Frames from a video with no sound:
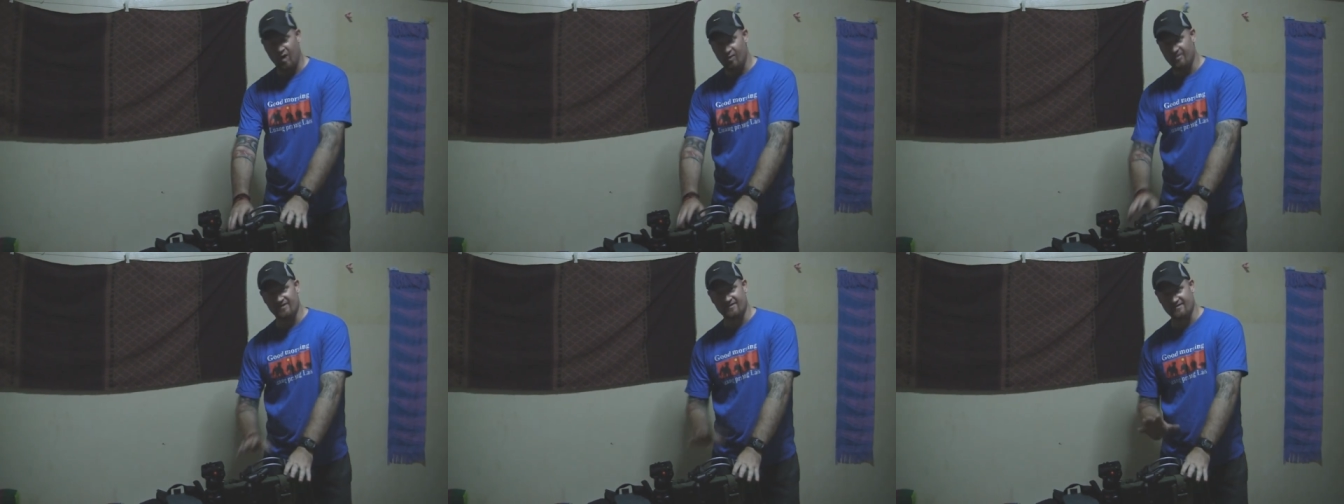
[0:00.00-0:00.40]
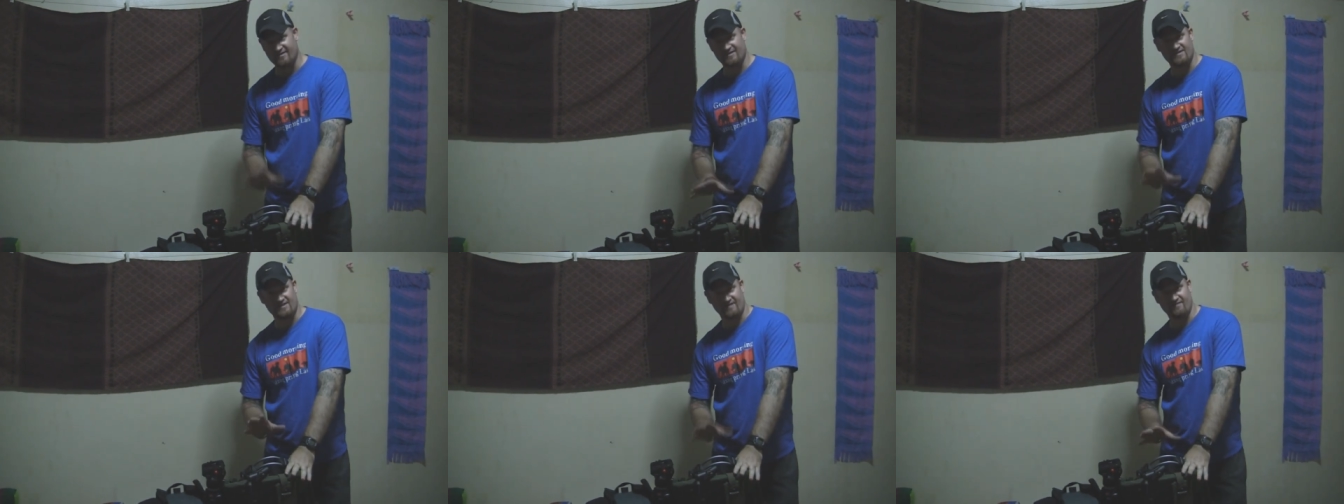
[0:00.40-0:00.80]
hoping that
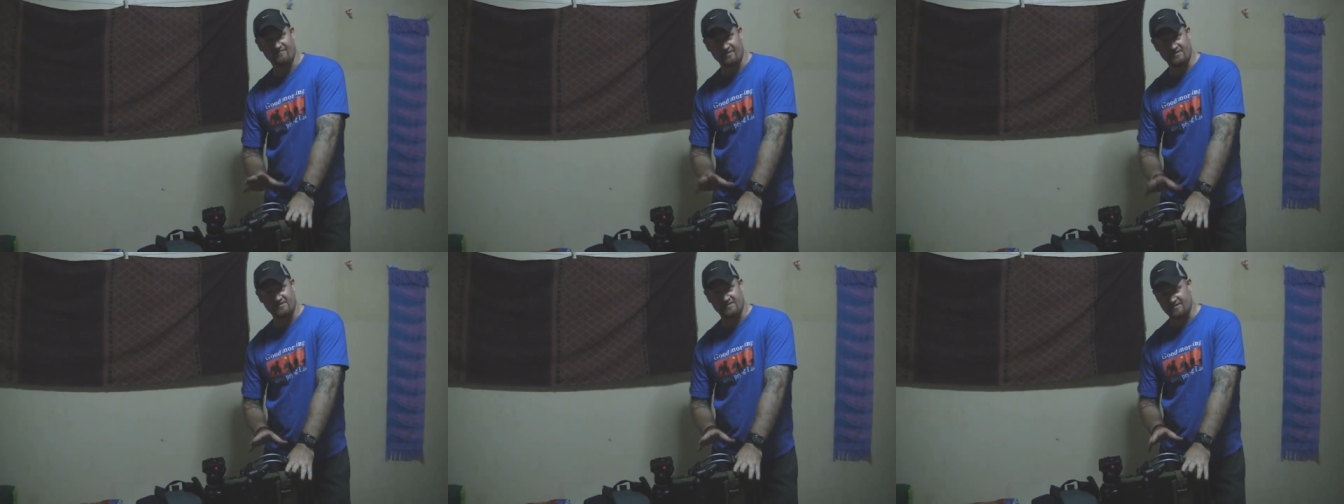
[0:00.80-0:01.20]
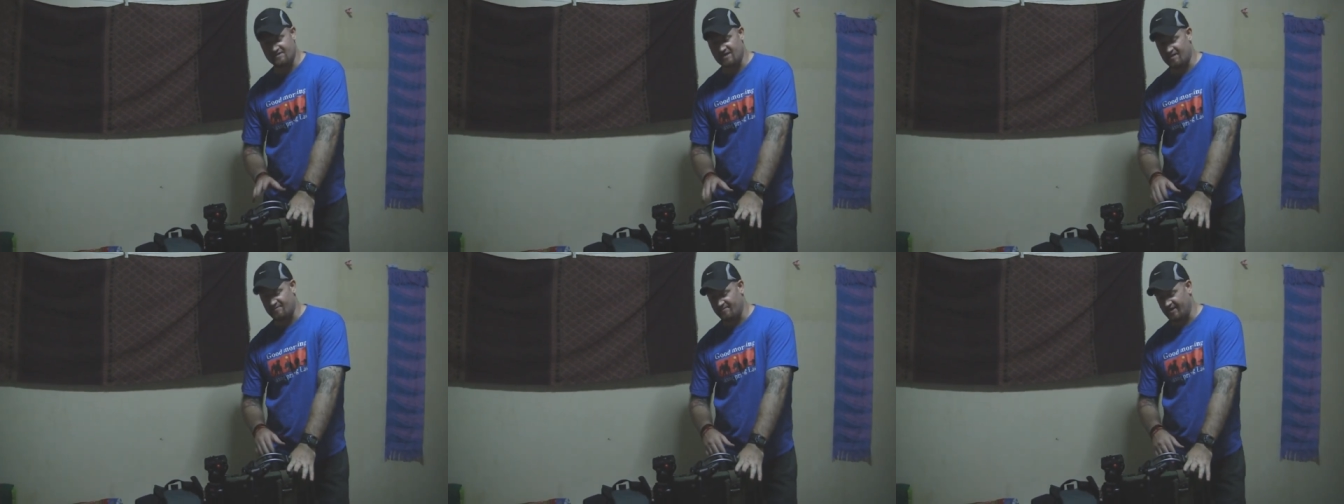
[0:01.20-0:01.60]
this thing fits at the
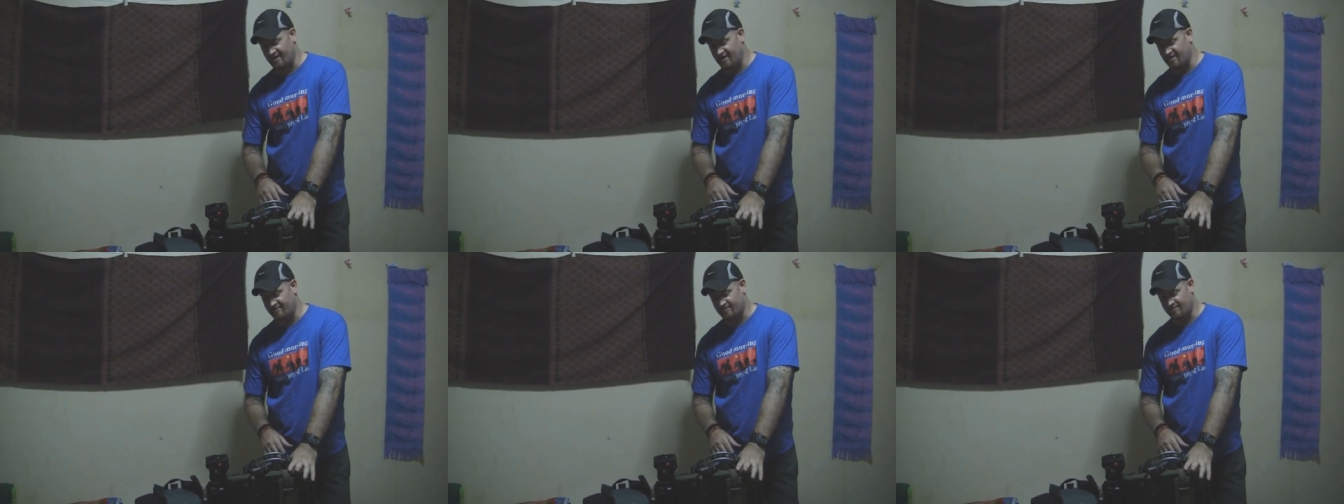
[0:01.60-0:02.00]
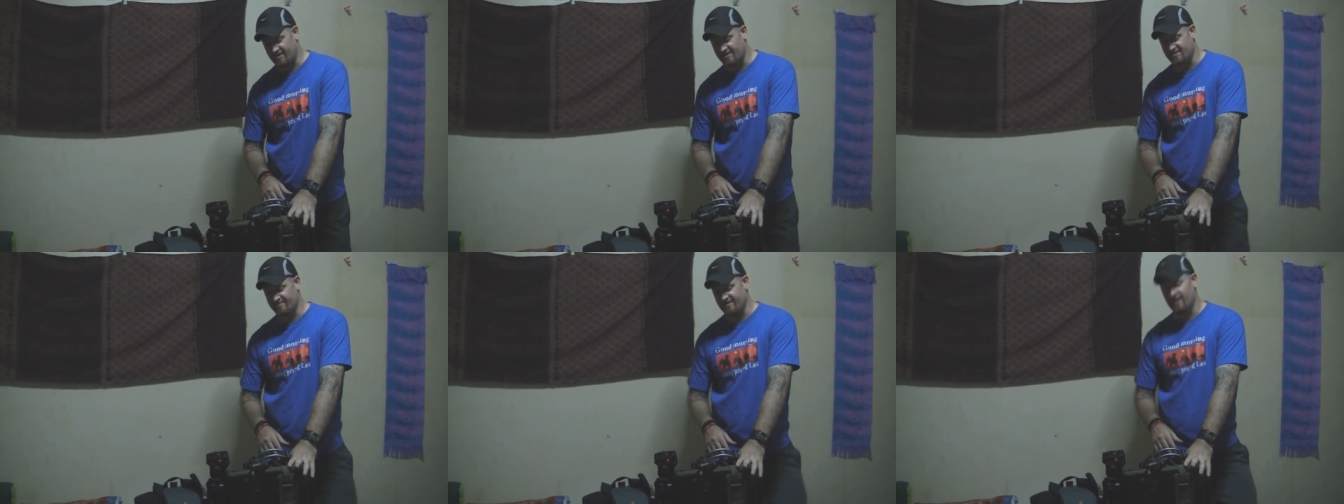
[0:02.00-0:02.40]
top of my gear for the
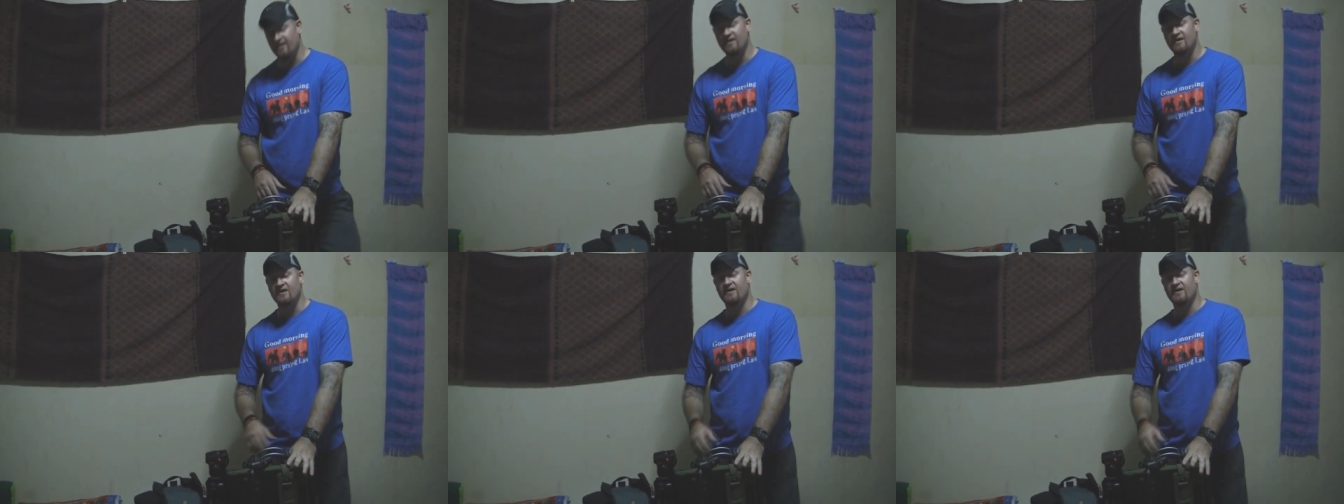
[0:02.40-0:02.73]
rest of it.